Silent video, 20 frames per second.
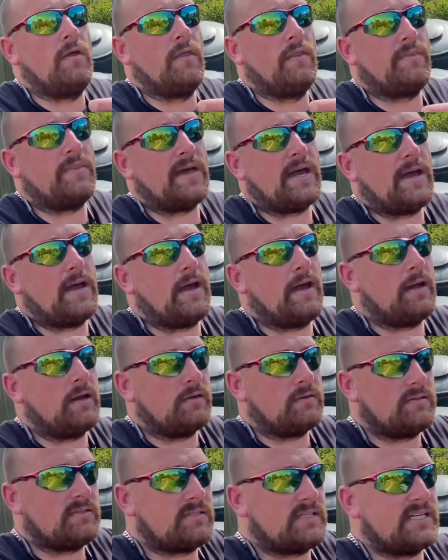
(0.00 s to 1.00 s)
They're
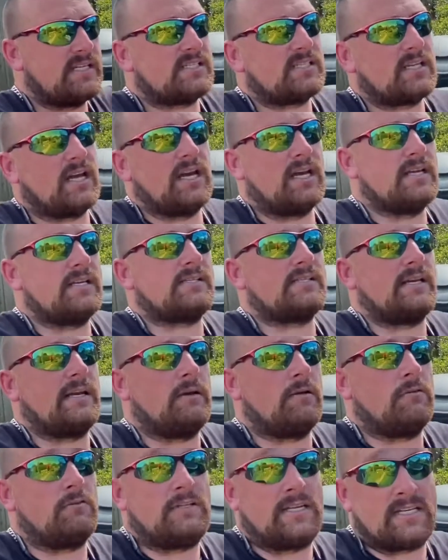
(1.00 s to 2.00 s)

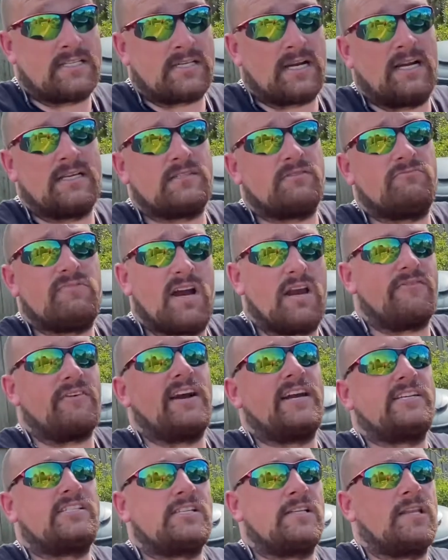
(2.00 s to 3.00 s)
desizing,
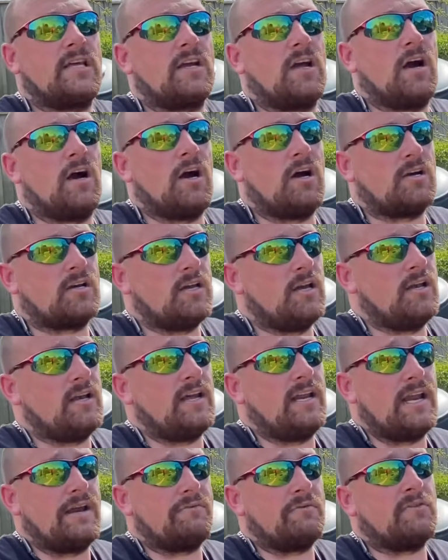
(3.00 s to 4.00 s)
rearranging the garden and
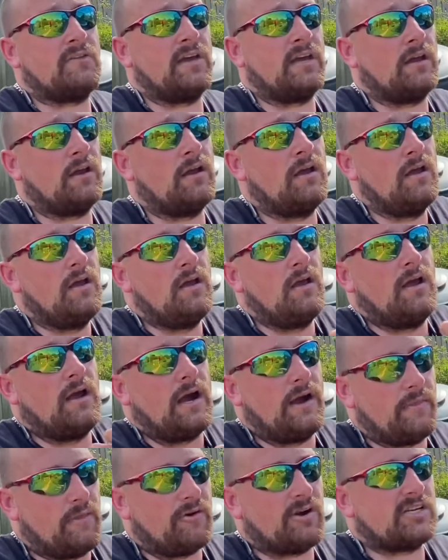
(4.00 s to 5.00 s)
everything,
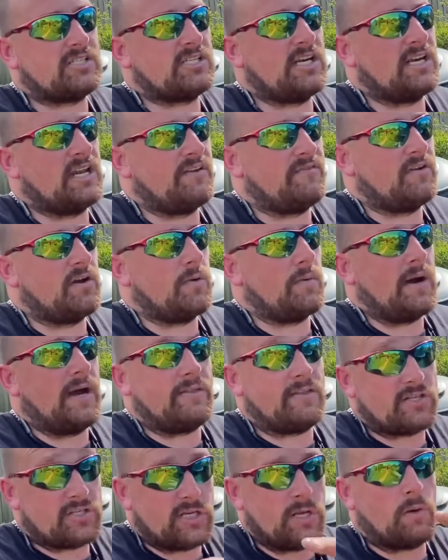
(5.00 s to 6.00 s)
and they're actually giving away the
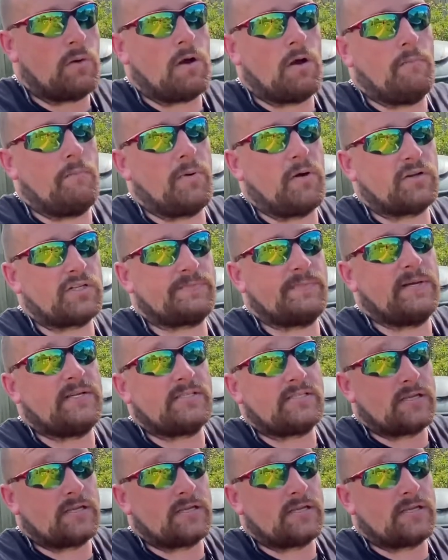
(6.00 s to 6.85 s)
2 compost bins that I